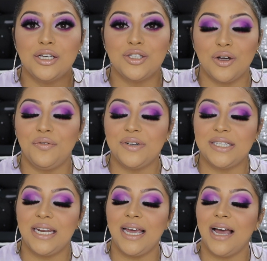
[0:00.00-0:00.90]
So for
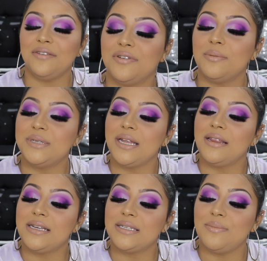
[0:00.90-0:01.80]
today I filmed
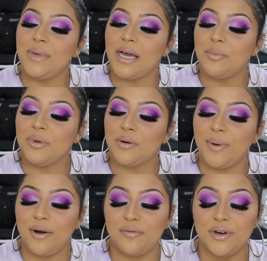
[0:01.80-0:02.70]
this makeup look
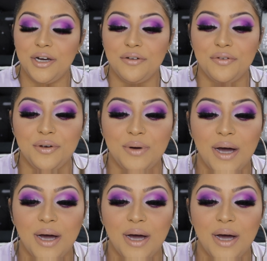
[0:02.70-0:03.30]
right over here for you